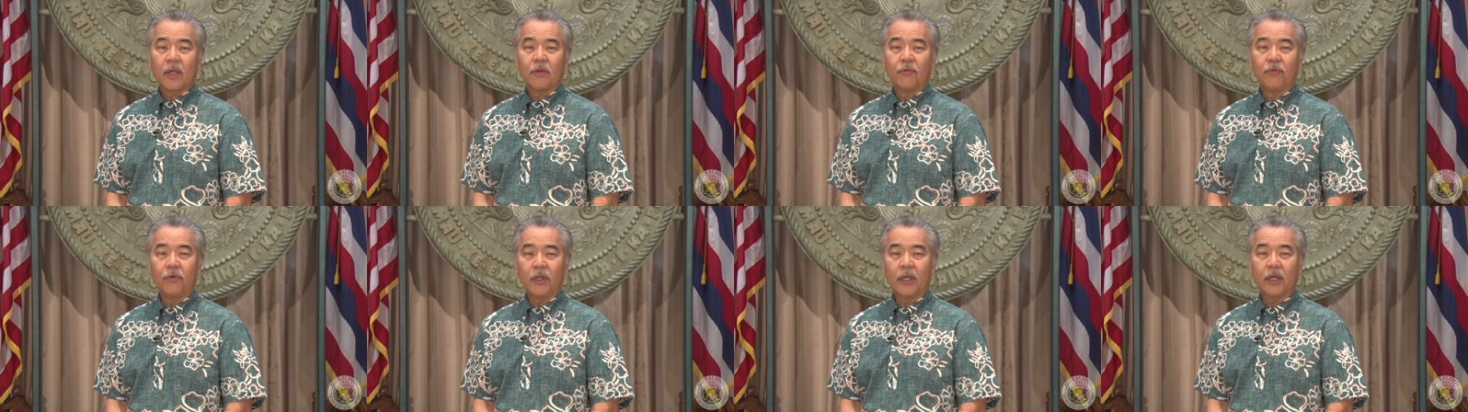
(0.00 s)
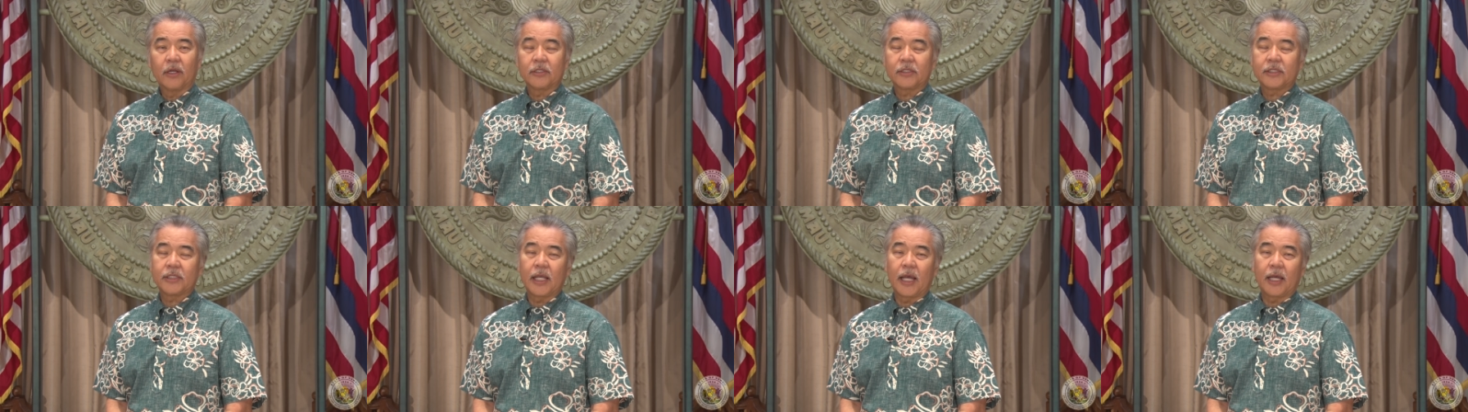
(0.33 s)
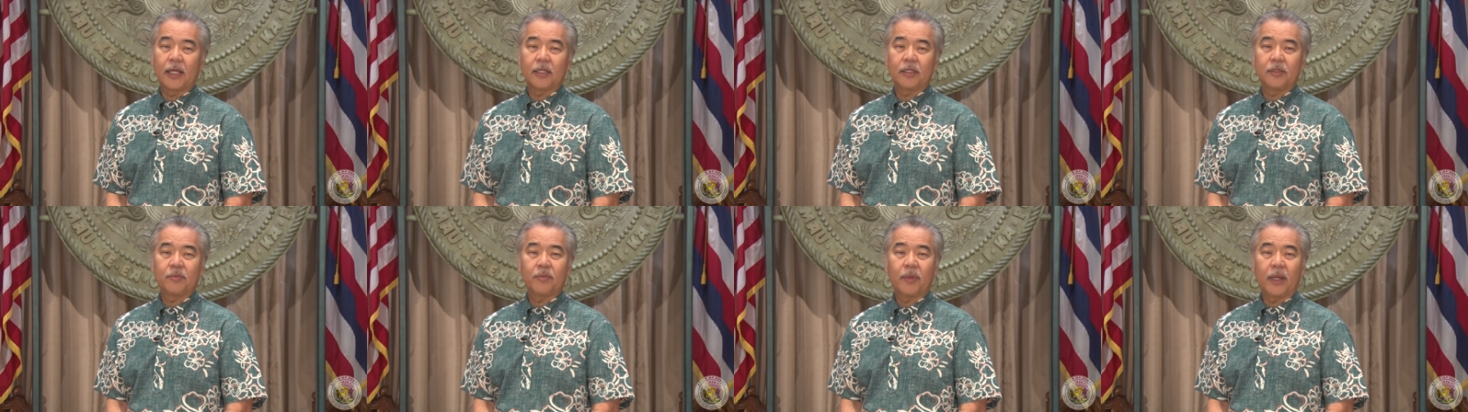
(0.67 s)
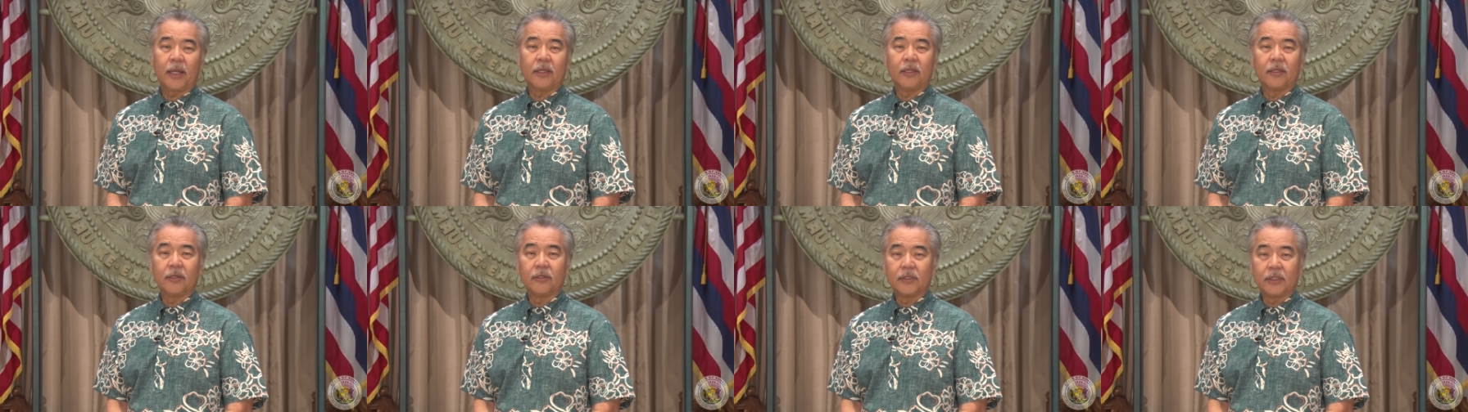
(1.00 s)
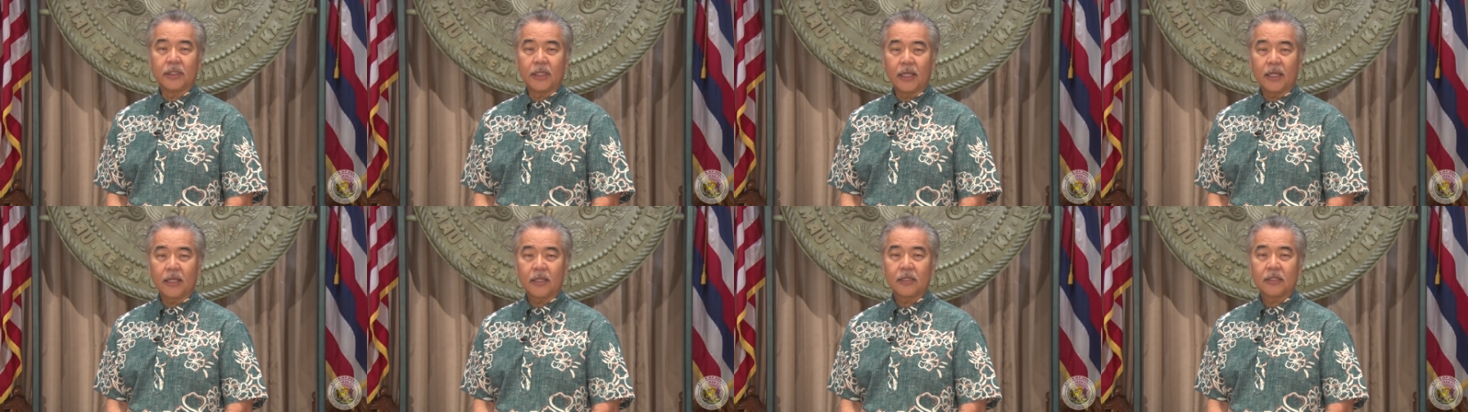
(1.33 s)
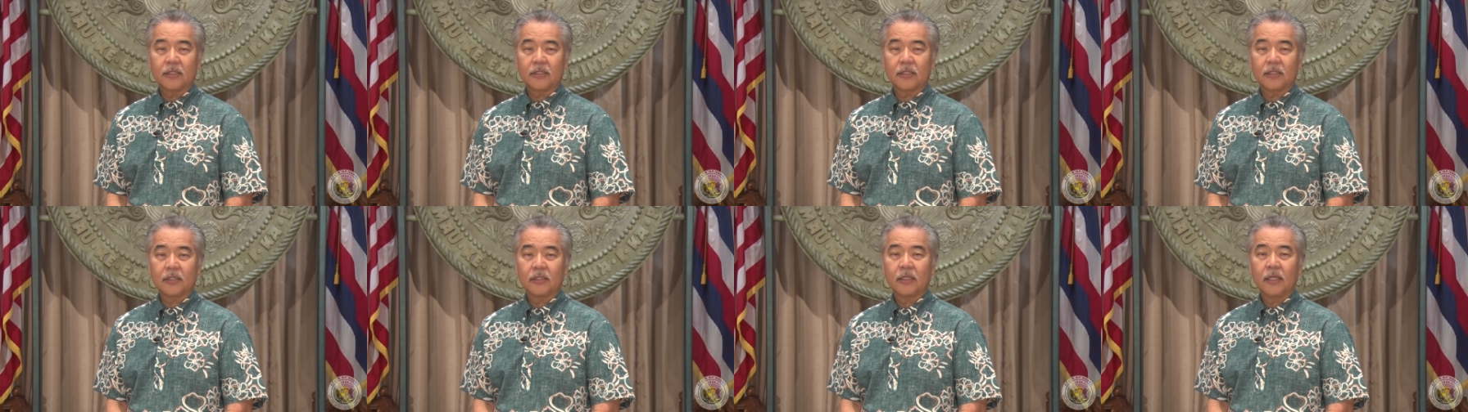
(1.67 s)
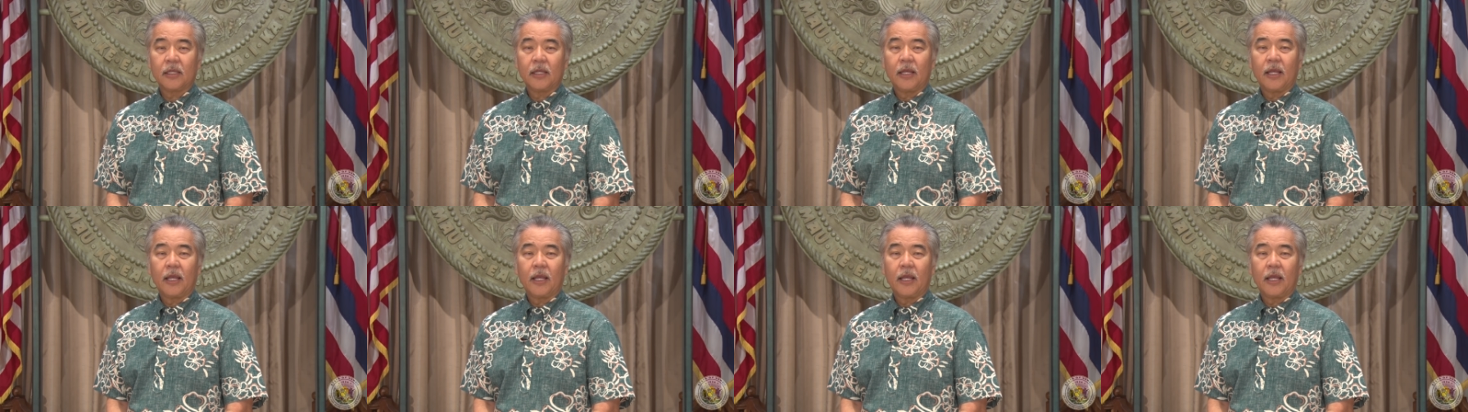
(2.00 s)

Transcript: We are saddened by their deaths